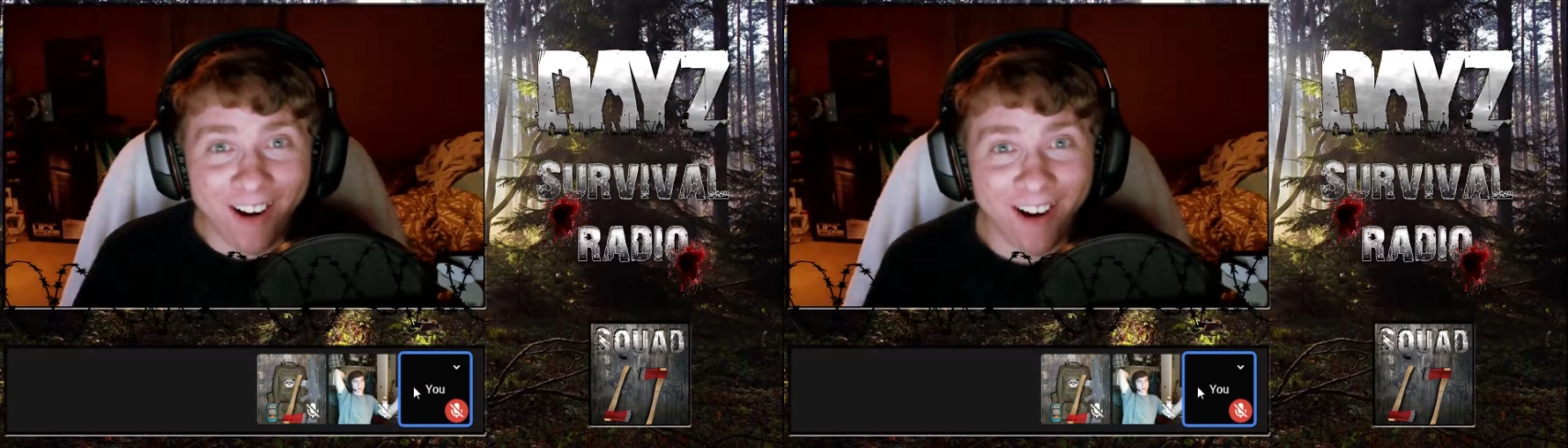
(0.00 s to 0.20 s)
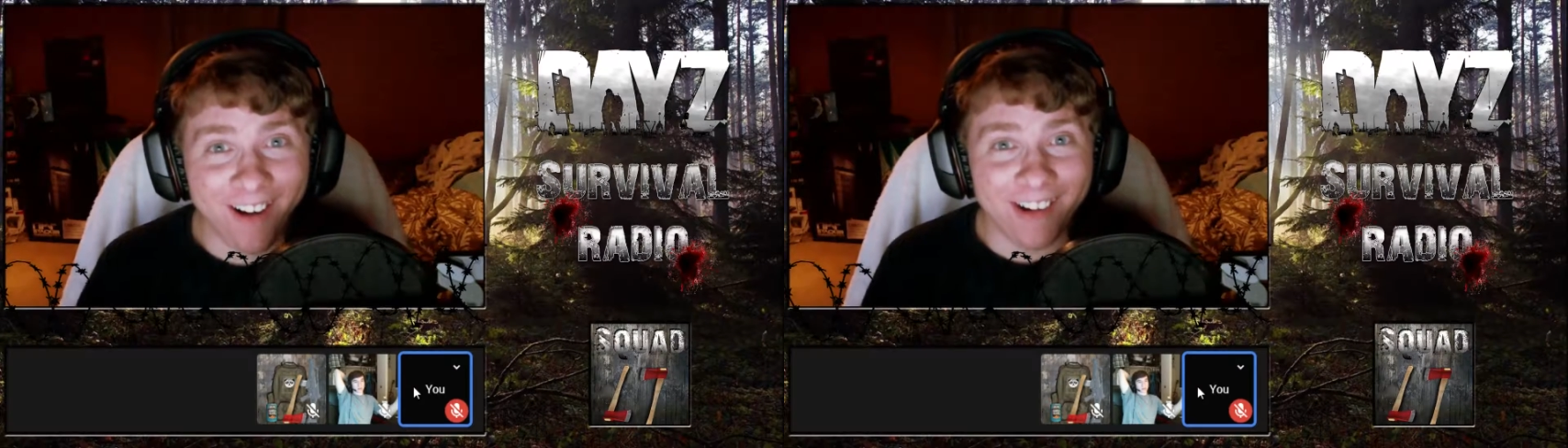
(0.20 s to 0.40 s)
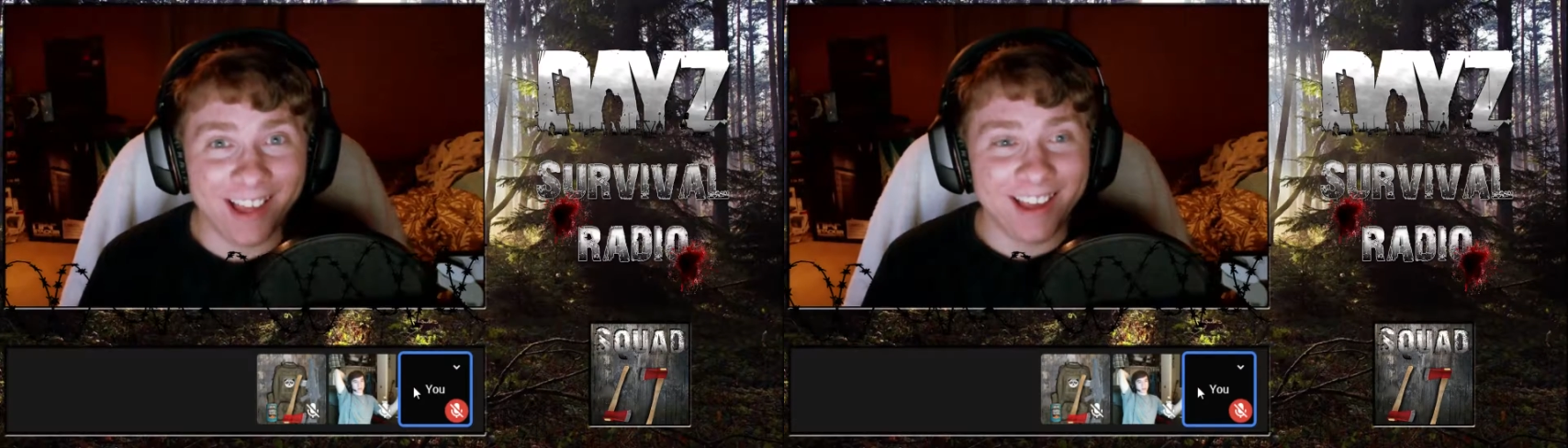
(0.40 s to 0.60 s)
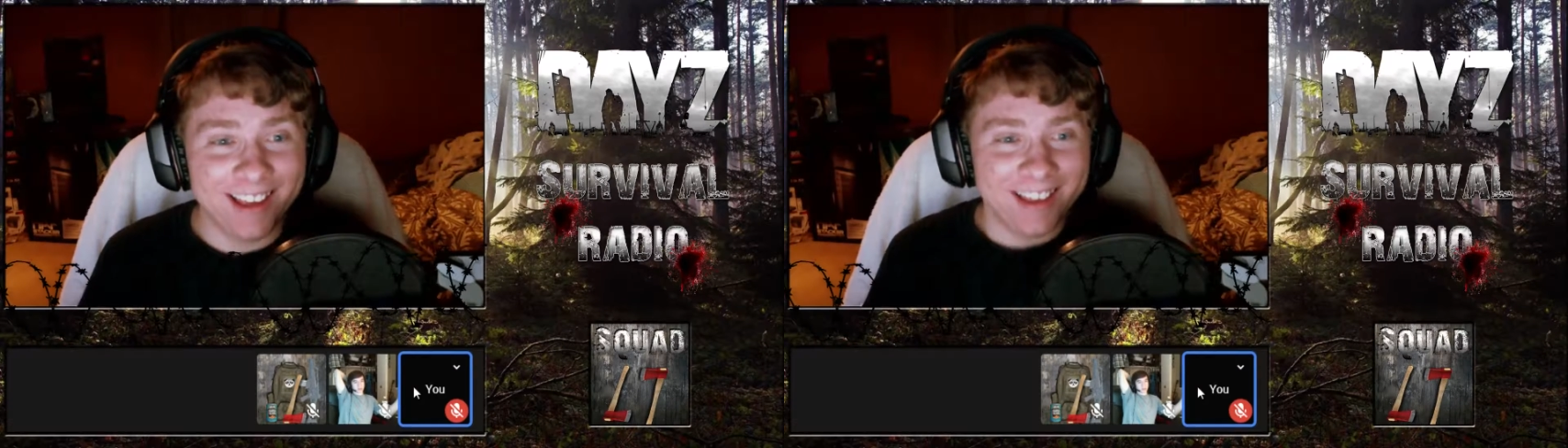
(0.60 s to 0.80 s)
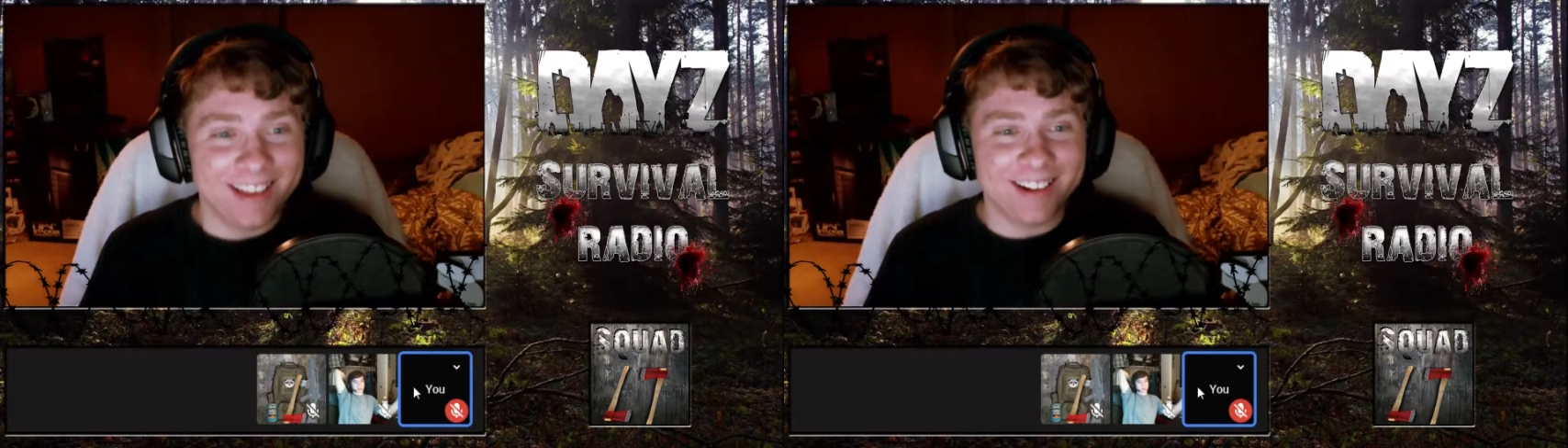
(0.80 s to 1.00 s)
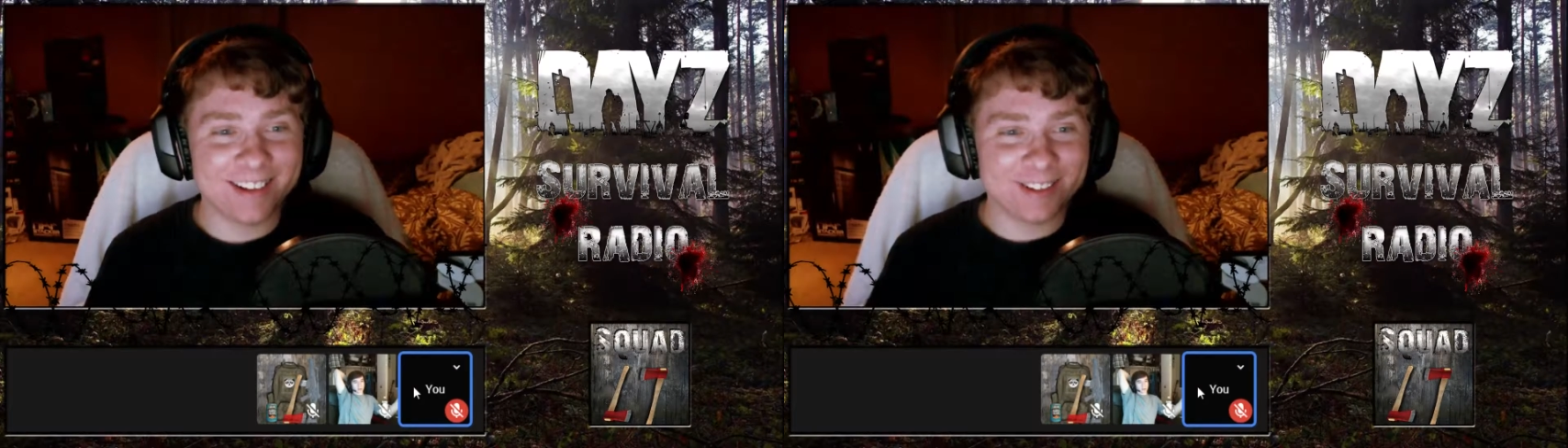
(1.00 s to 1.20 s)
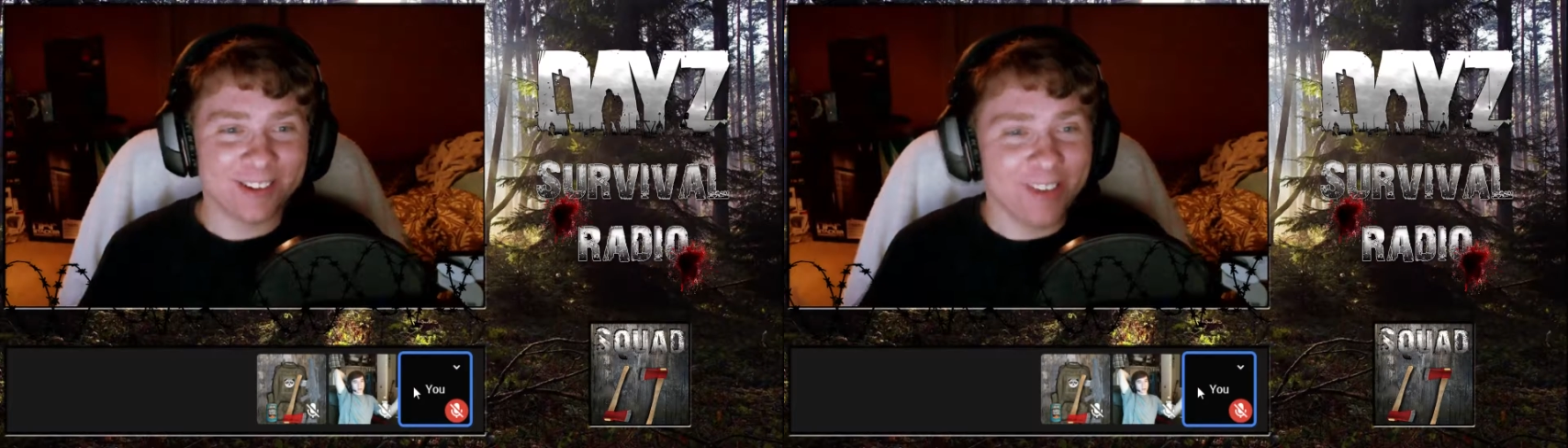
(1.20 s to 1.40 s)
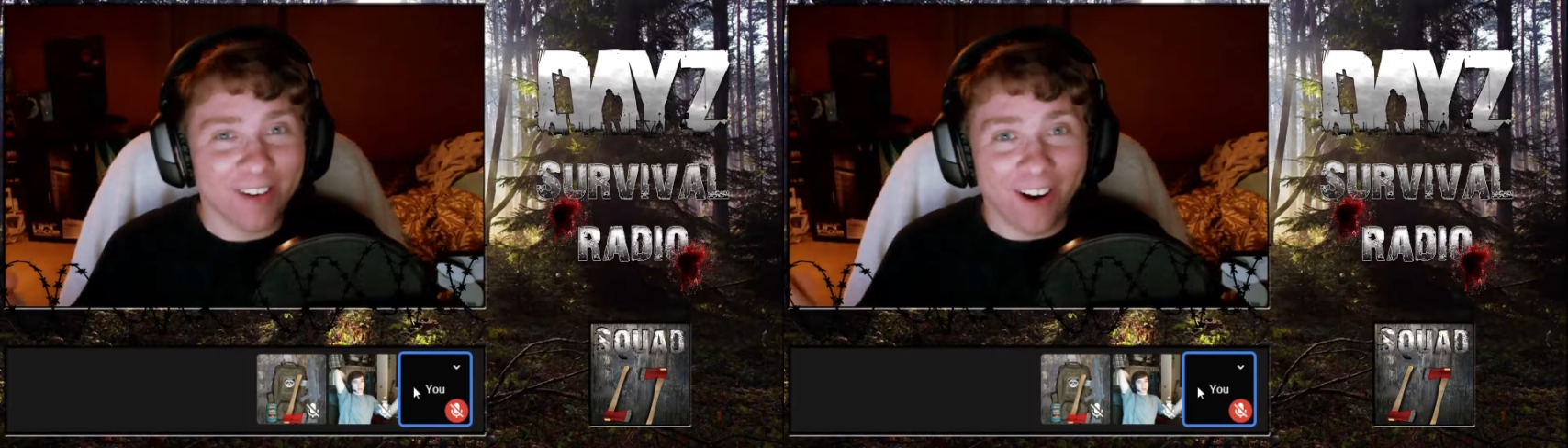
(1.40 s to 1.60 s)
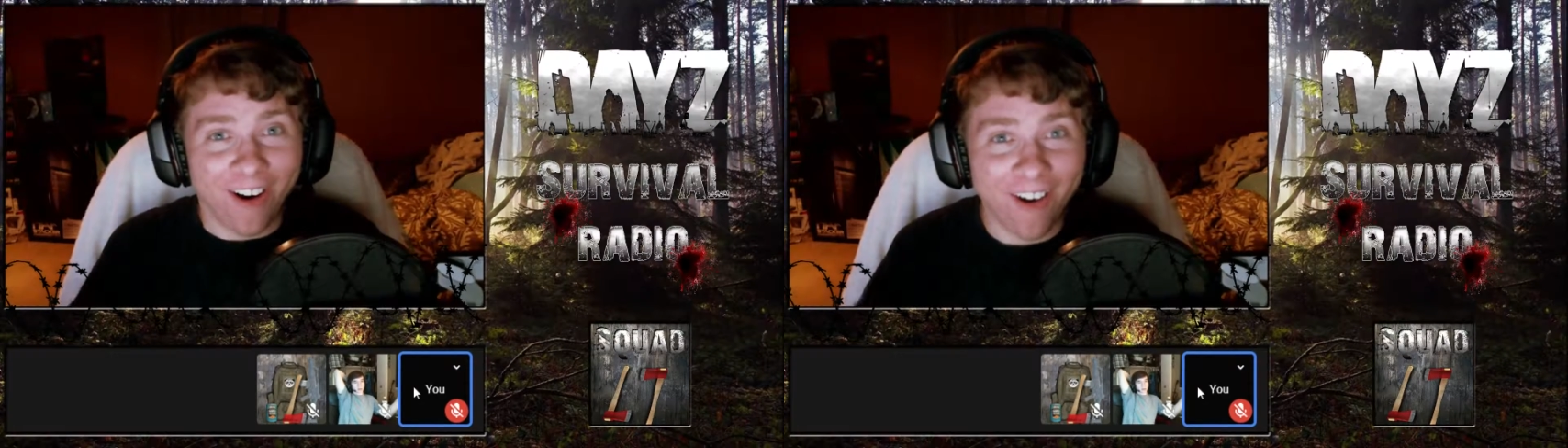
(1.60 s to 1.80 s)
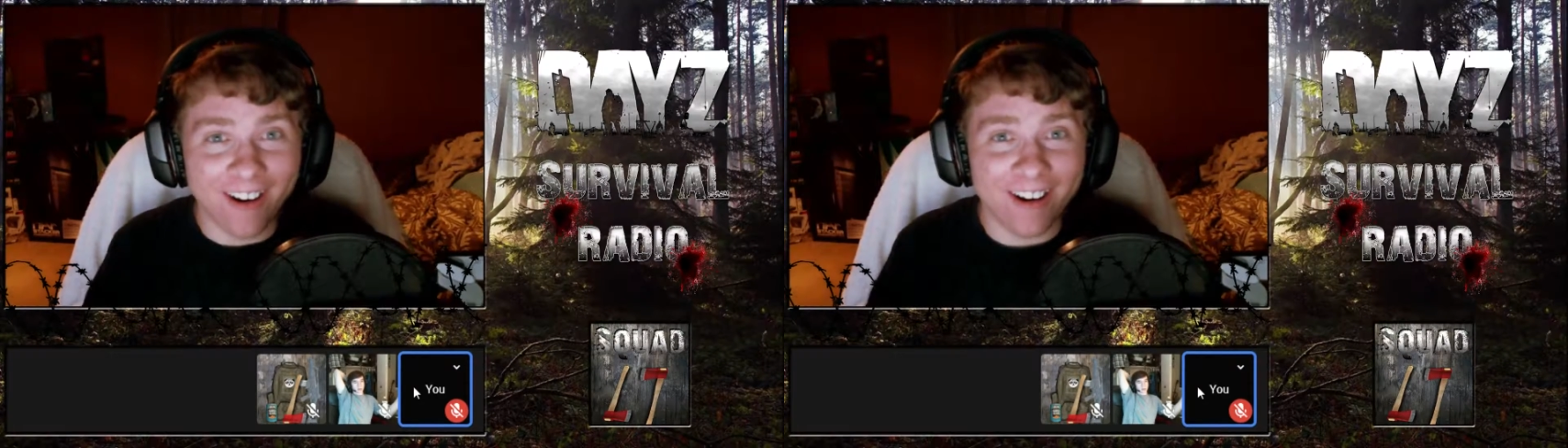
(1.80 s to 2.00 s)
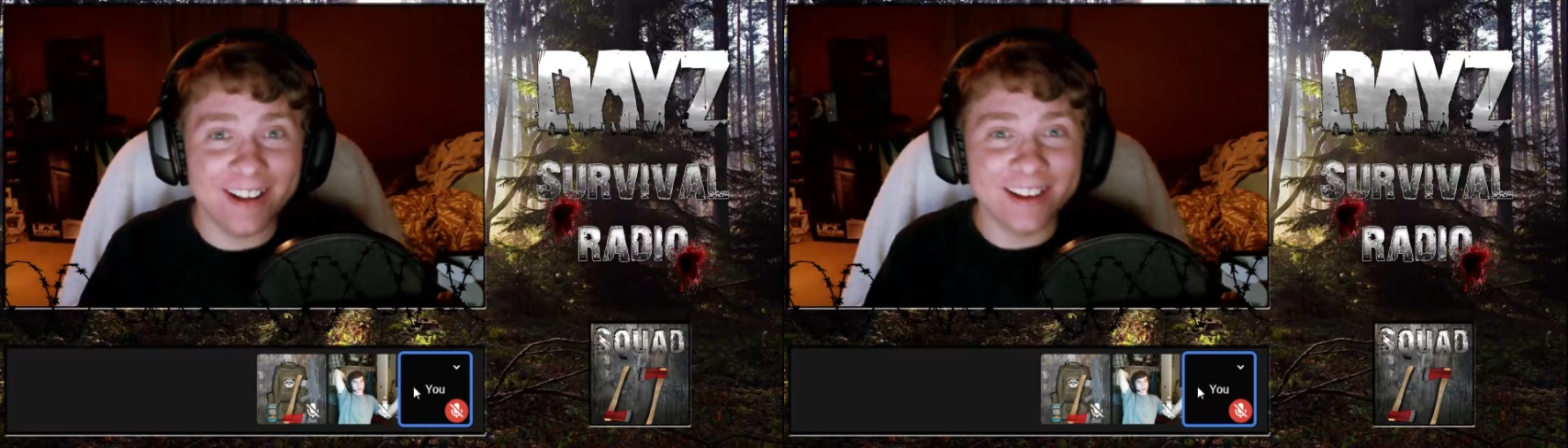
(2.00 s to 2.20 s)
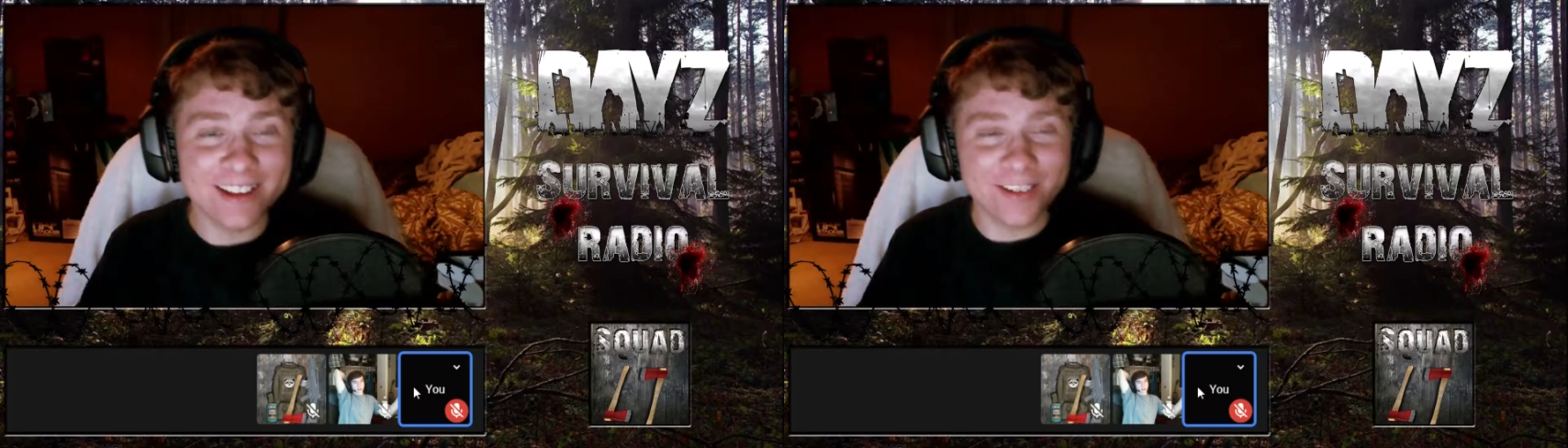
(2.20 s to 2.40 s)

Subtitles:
You want to hunt? That's what you want to hunt.